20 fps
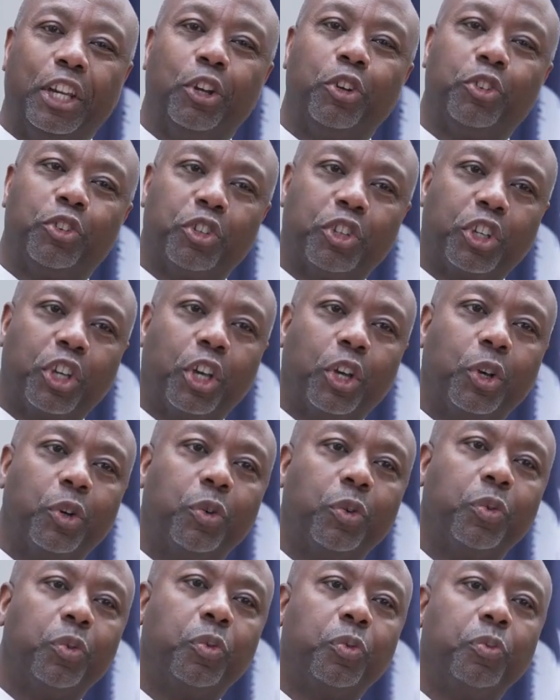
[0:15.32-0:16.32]
years
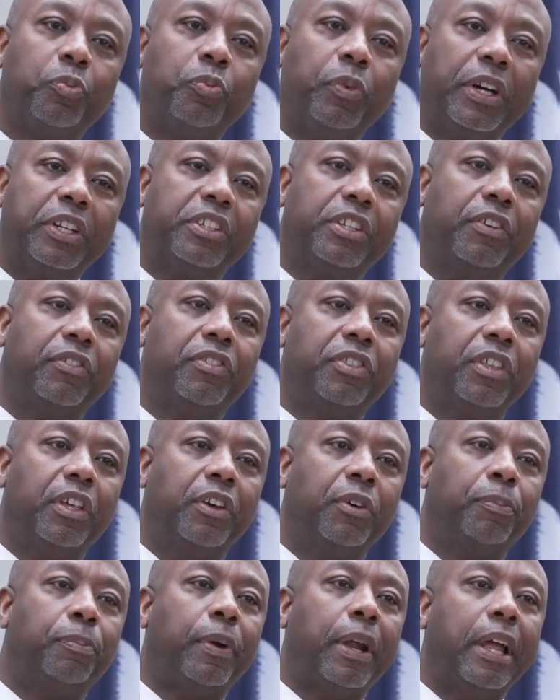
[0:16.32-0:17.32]
ago, much of
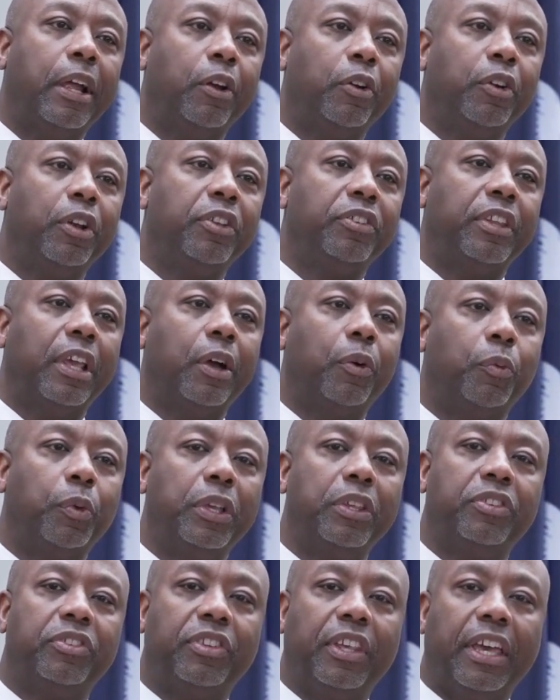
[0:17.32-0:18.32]
the priorities that
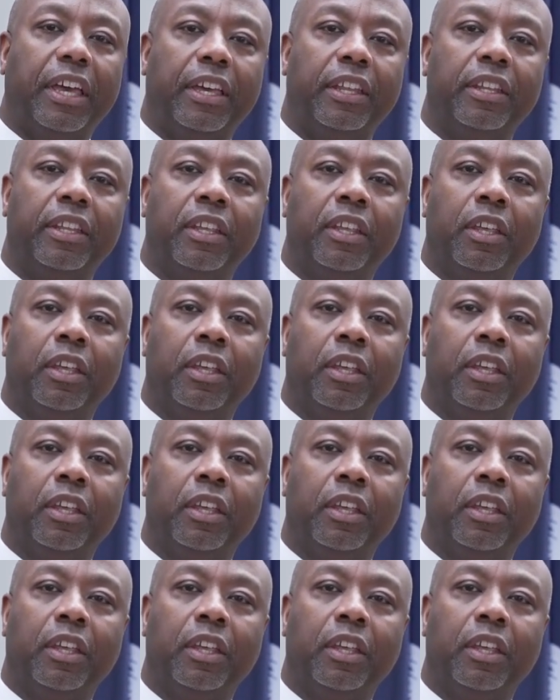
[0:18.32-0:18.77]
we set